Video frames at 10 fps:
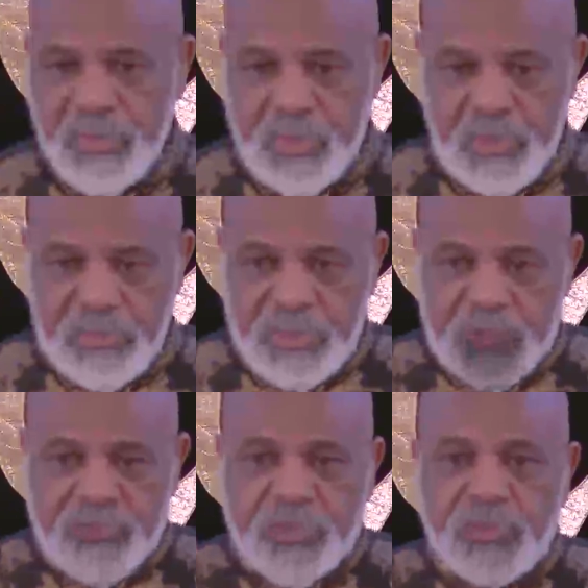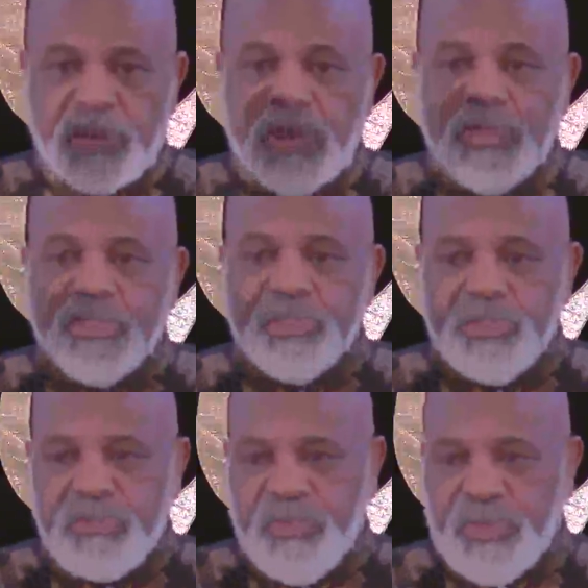in the midst of trillions
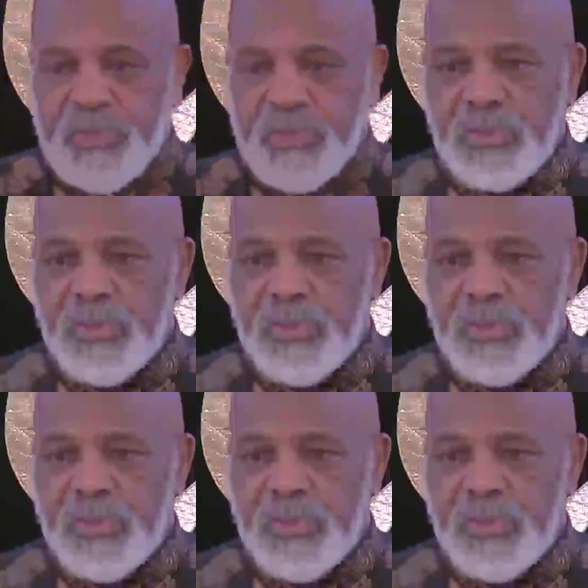of other